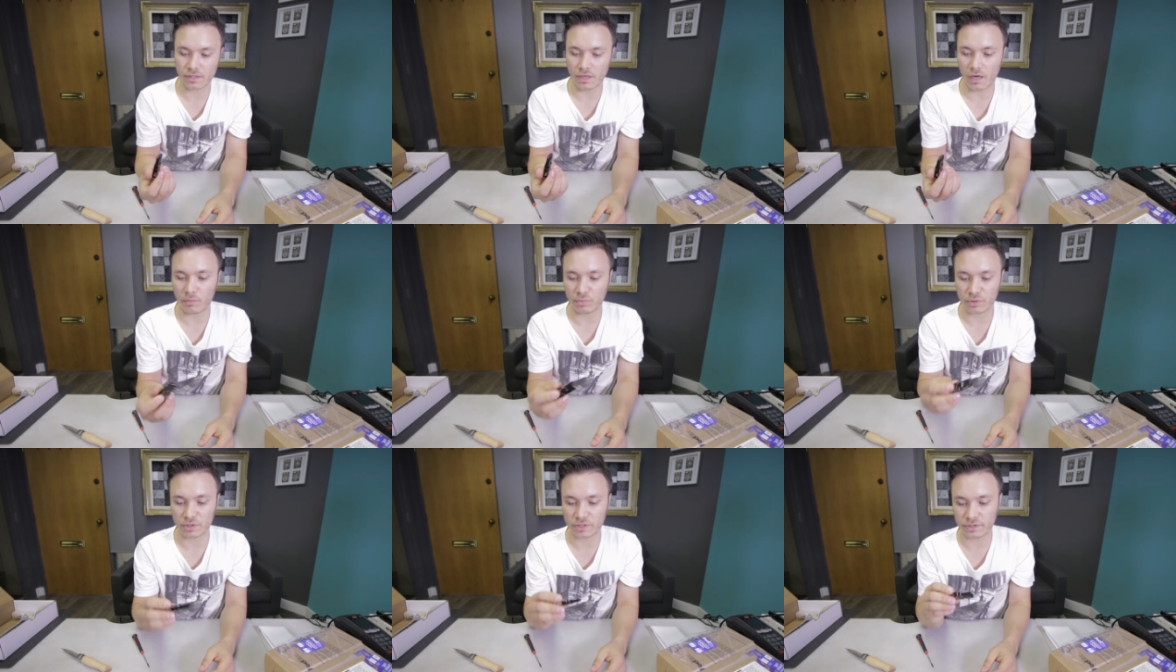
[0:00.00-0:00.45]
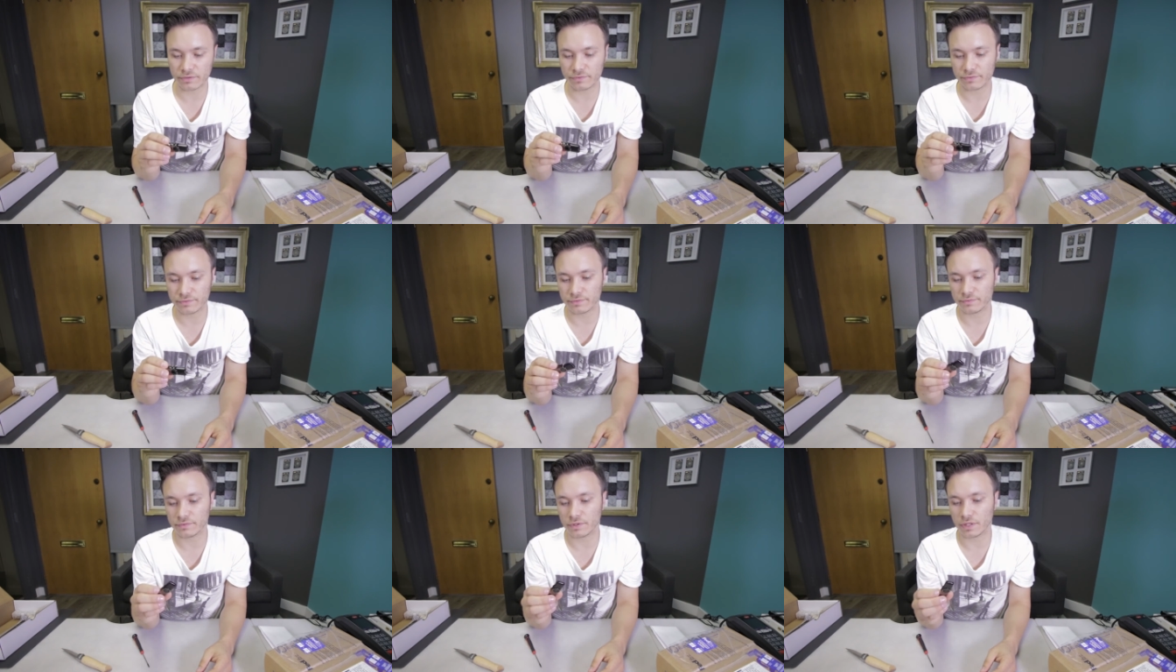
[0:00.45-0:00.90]
I
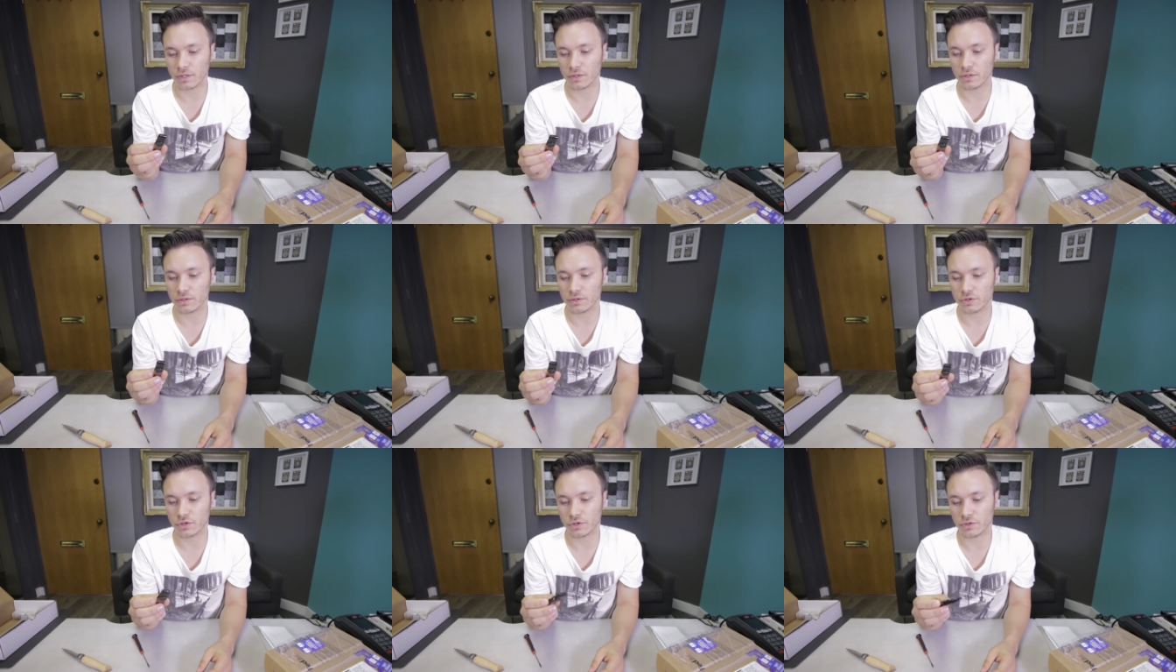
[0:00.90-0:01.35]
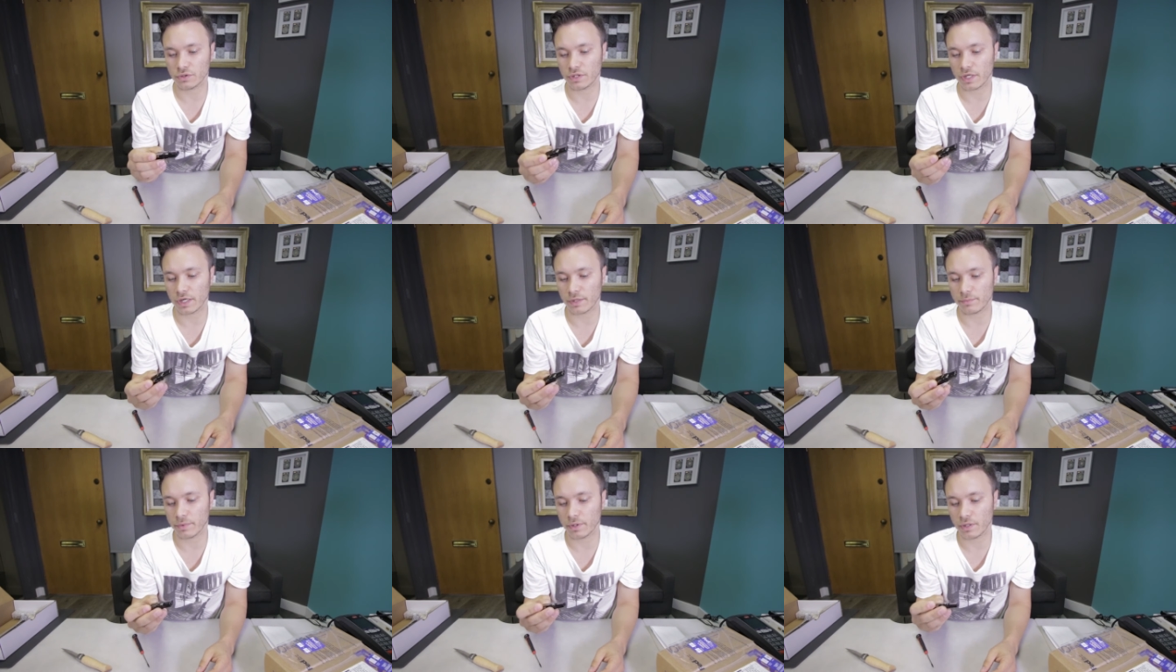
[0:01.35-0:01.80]
believe it should
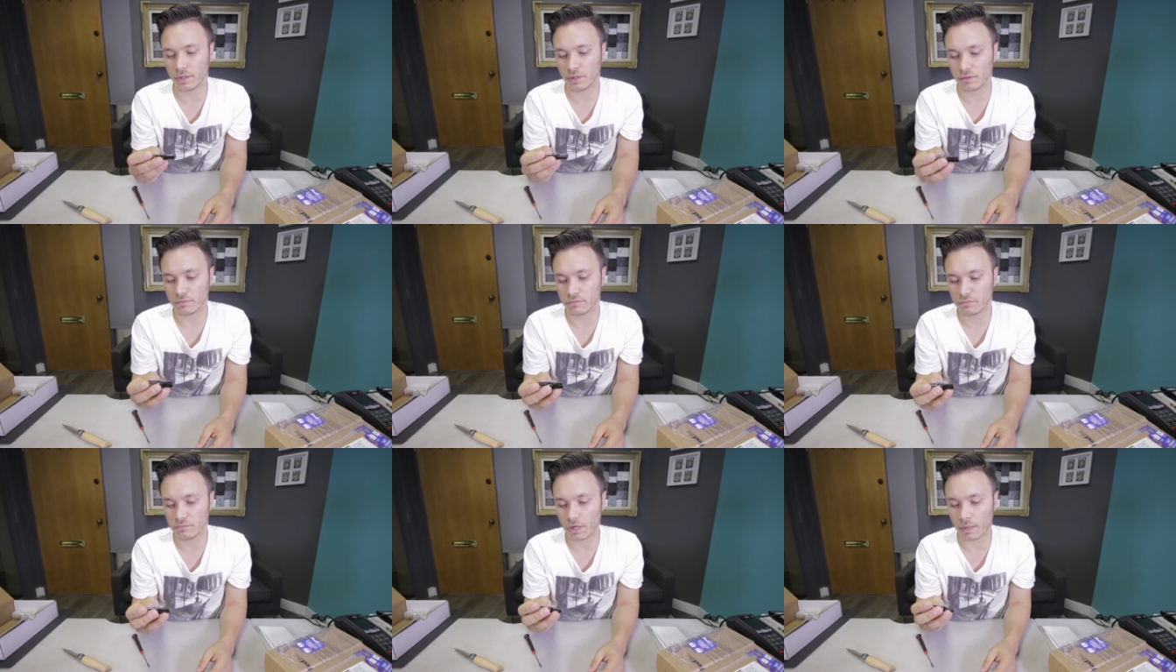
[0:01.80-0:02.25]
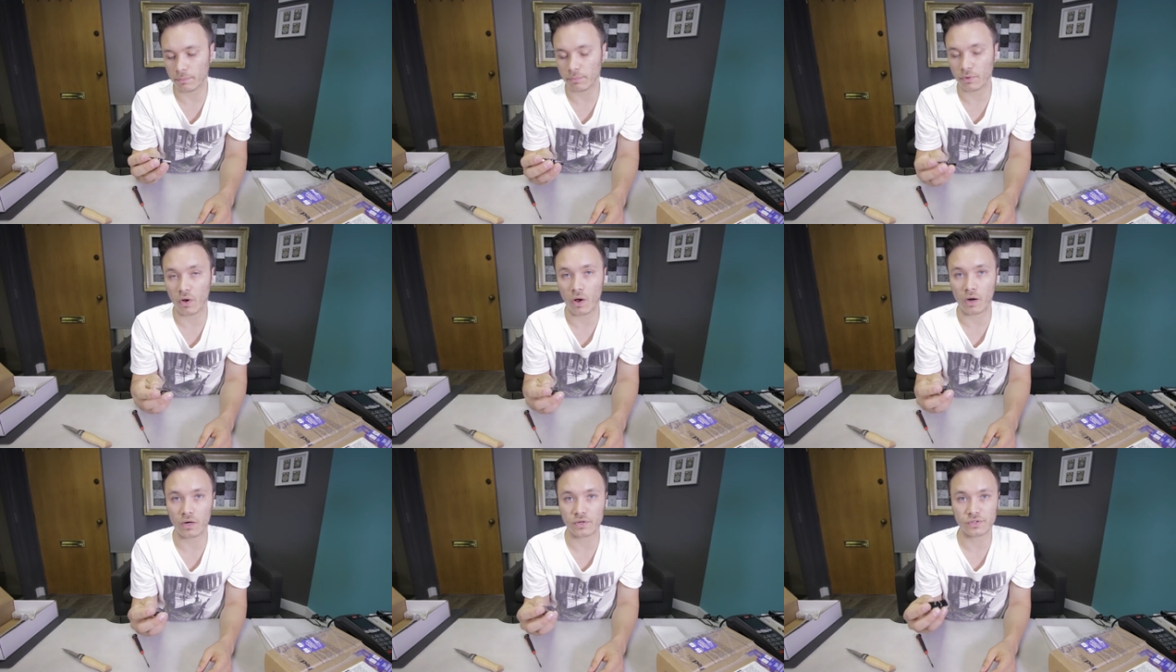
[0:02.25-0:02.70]
take me a
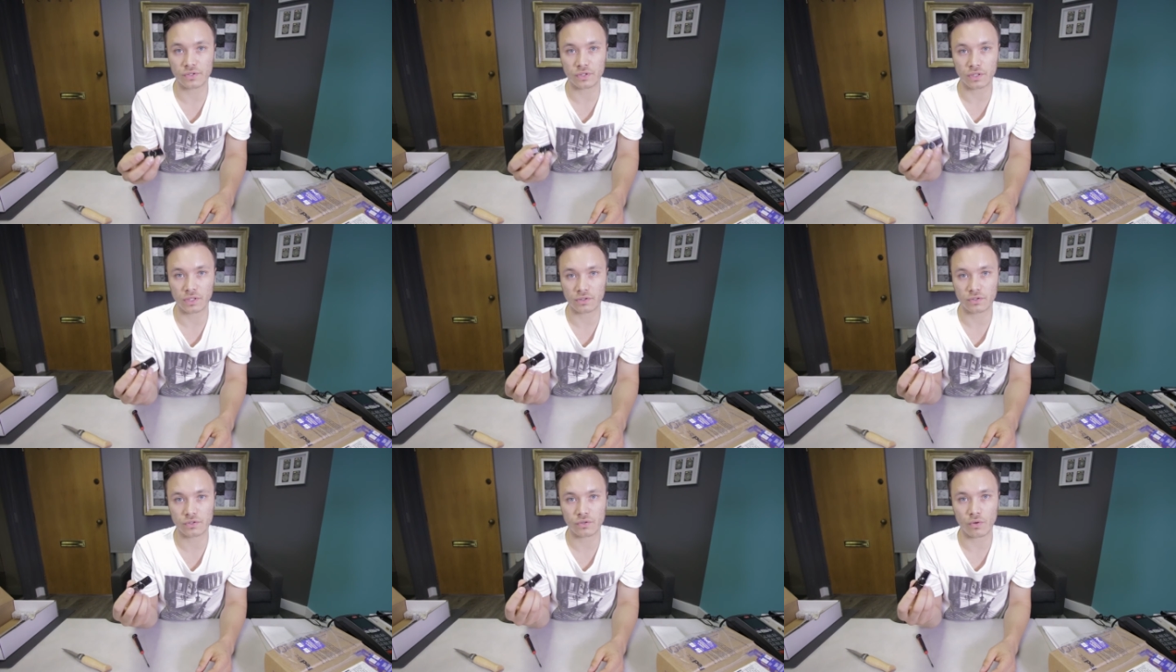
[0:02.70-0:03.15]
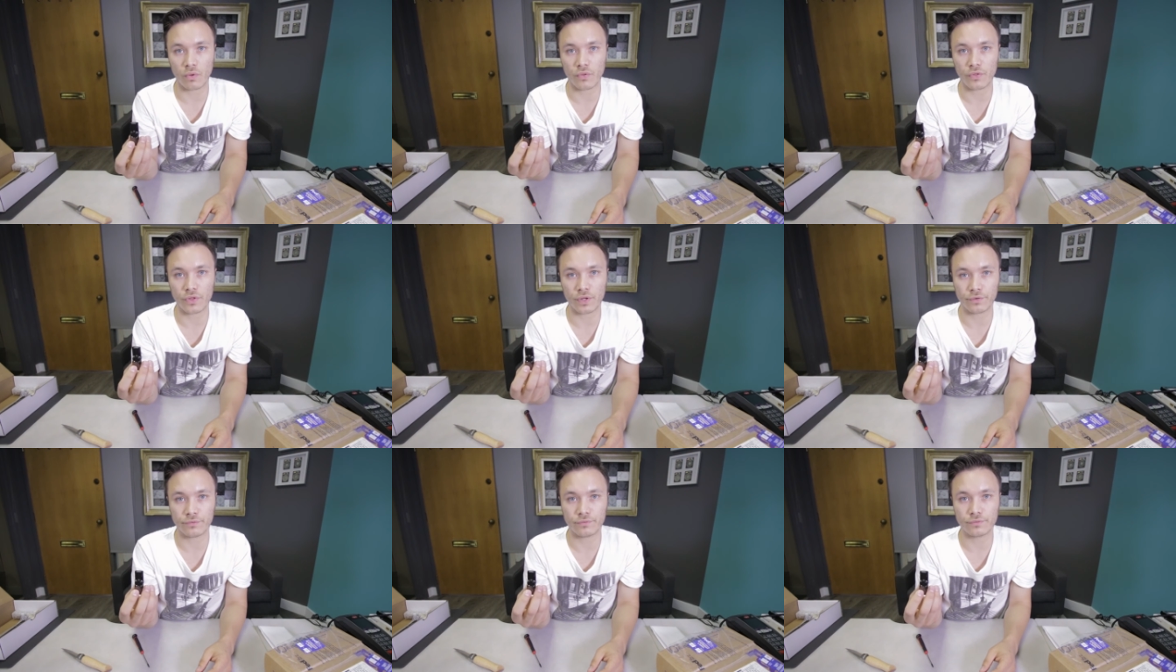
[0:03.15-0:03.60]
couple hours to get this whole
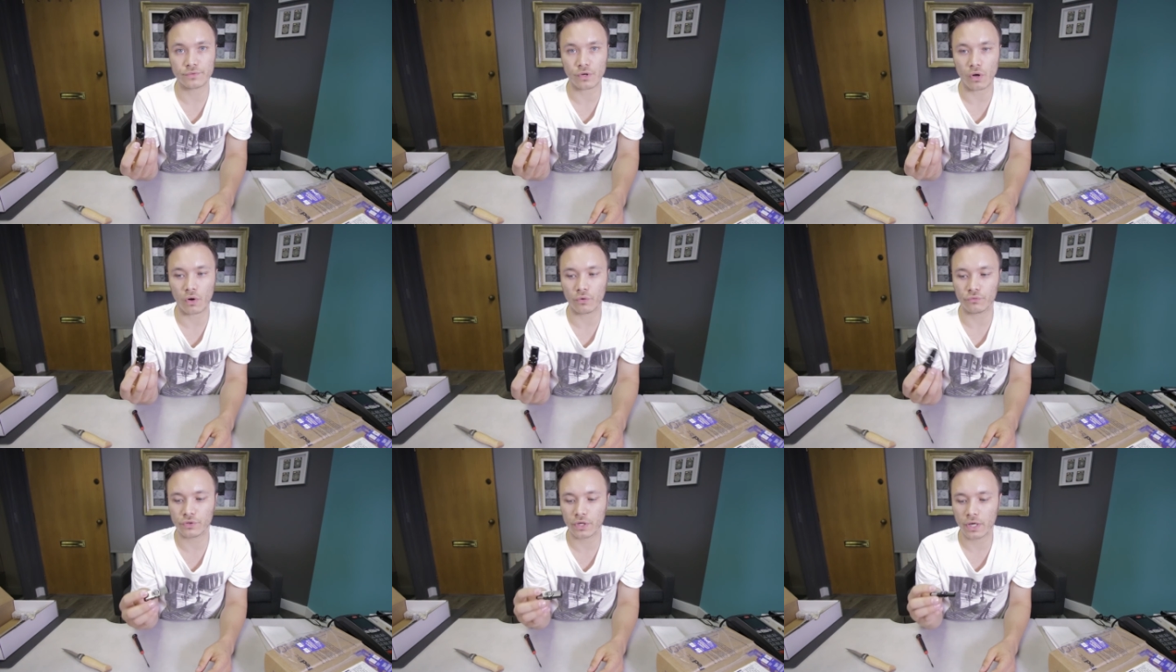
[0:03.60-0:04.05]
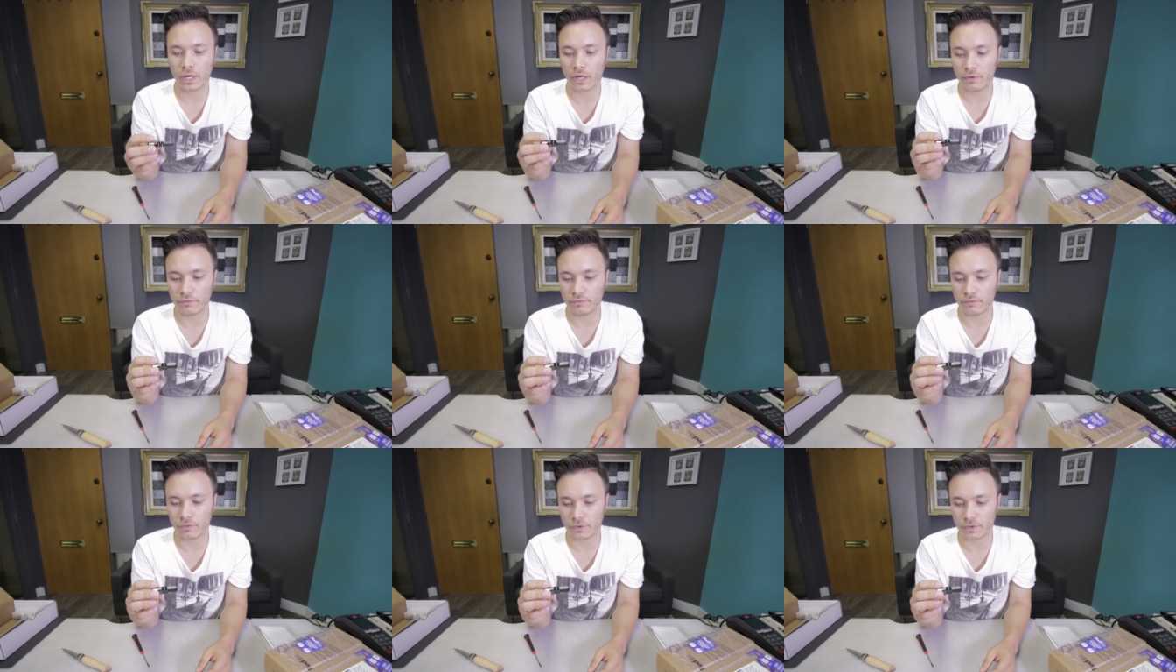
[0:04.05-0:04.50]
thing solved
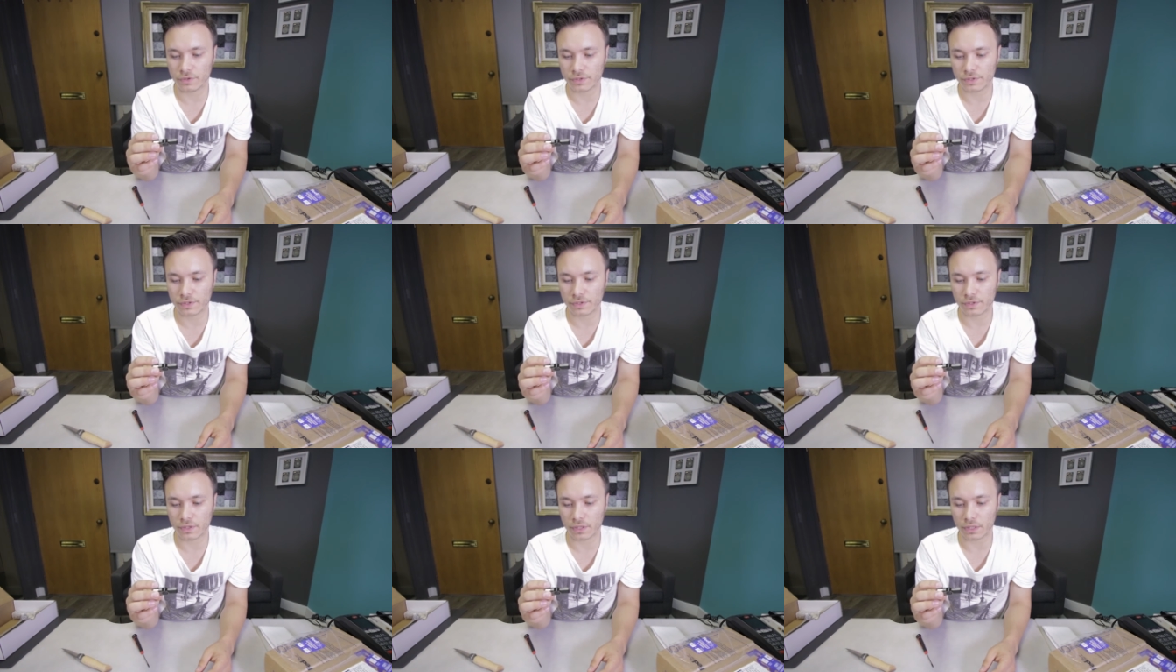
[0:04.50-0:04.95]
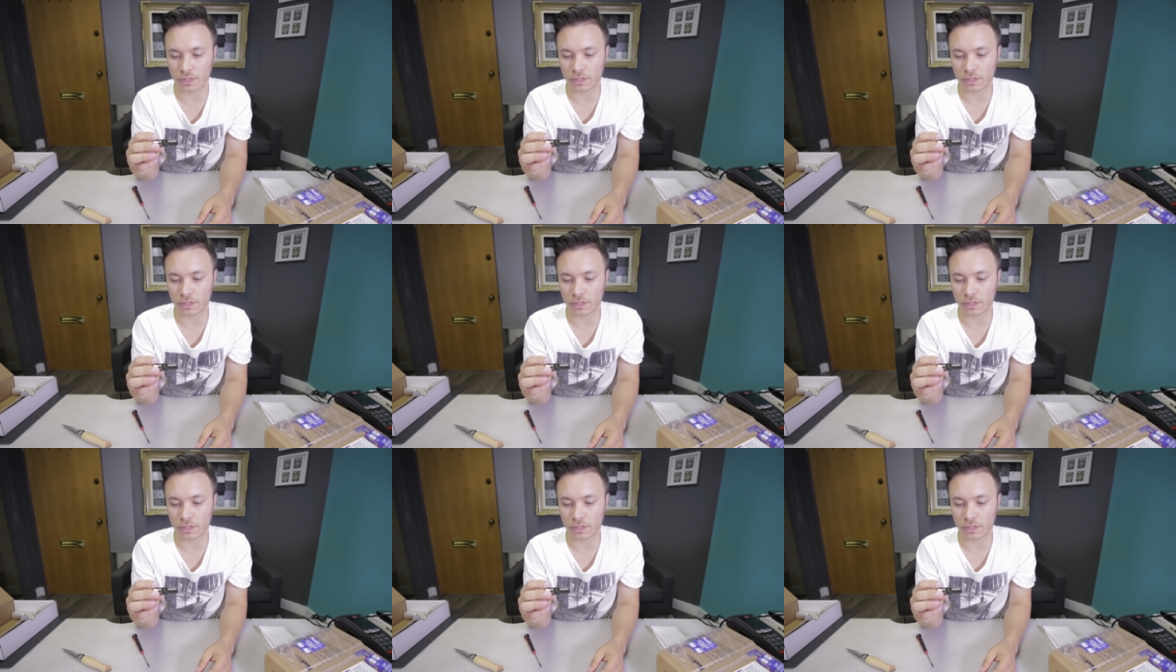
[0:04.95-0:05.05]
for this uh,